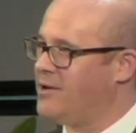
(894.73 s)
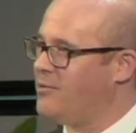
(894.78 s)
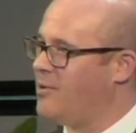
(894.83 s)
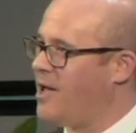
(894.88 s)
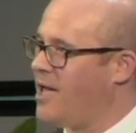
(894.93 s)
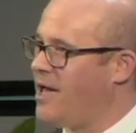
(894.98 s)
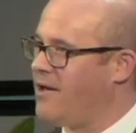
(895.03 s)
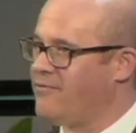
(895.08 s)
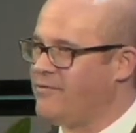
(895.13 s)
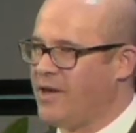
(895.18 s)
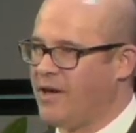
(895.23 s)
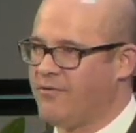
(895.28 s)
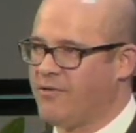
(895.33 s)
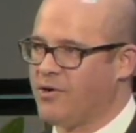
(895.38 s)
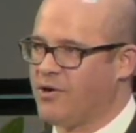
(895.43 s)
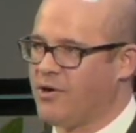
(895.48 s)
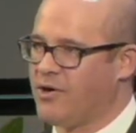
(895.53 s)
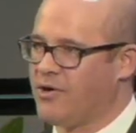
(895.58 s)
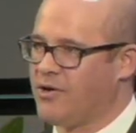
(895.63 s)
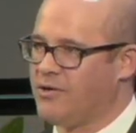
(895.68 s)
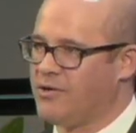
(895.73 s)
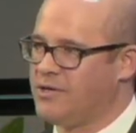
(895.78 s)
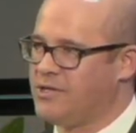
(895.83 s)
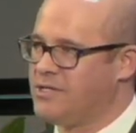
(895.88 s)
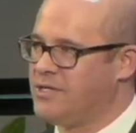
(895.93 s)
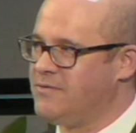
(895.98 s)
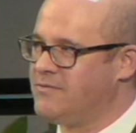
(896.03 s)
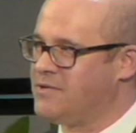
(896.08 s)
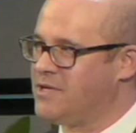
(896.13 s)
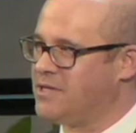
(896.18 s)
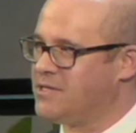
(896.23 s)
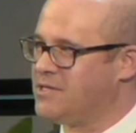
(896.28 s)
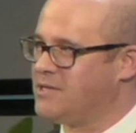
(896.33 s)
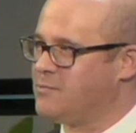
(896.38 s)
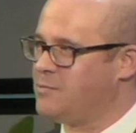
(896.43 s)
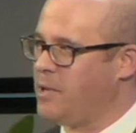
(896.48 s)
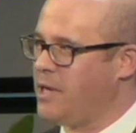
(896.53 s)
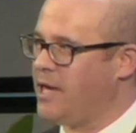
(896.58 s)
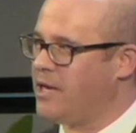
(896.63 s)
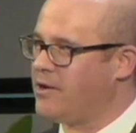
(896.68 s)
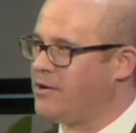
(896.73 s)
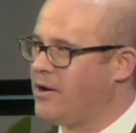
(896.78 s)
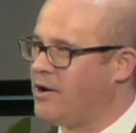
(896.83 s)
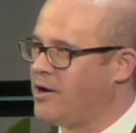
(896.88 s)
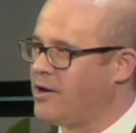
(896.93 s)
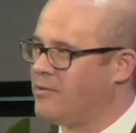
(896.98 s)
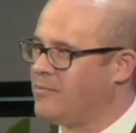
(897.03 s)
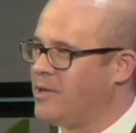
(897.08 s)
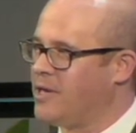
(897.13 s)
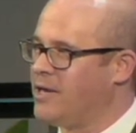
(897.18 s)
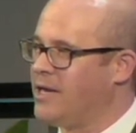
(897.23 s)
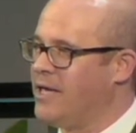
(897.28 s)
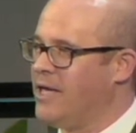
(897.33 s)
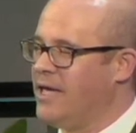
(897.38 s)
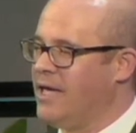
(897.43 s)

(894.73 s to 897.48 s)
a way I've never heard the Chief Justice begin an argument.